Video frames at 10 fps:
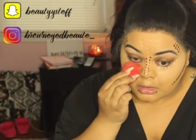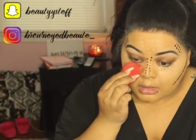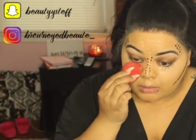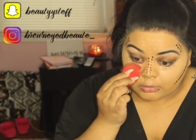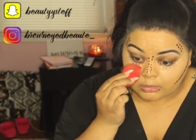
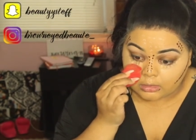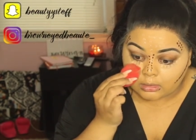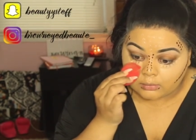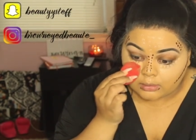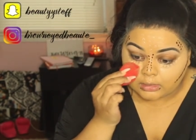and I'm going to
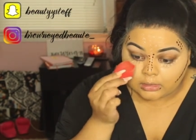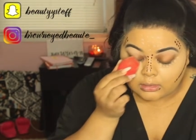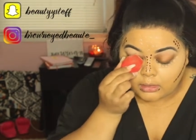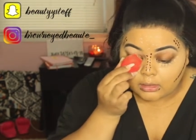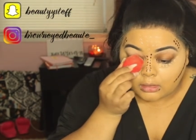go
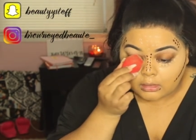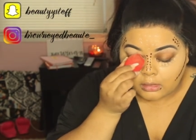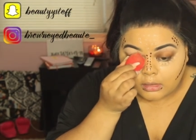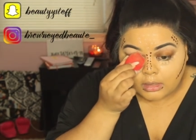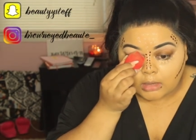in.
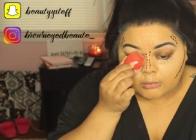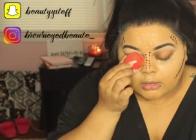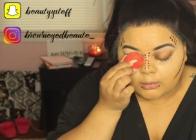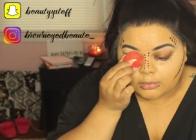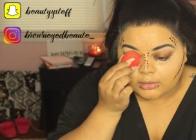And I'm
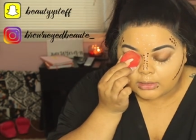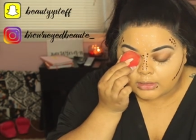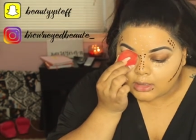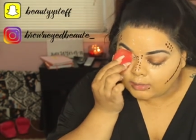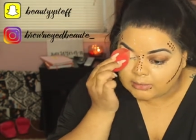going to blend it.